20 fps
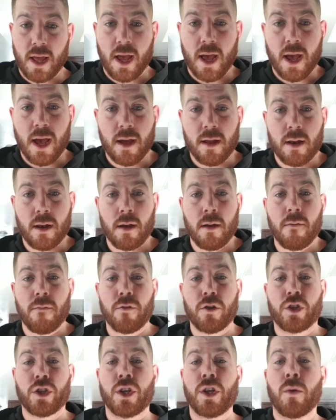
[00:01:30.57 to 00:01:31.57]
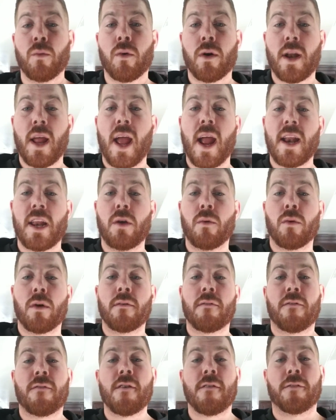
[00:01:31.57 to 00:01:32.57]
and Virginia won
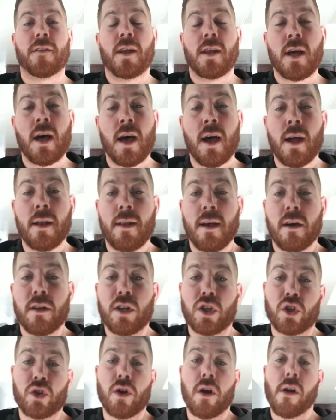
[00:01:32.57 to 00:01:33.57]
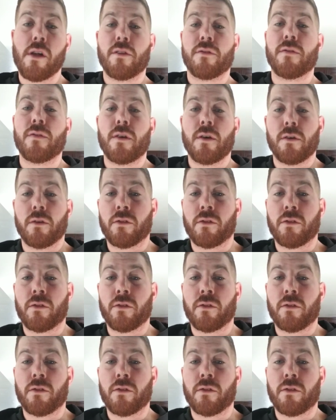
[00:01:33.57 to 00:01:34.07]
81-59 down in Charlottesville.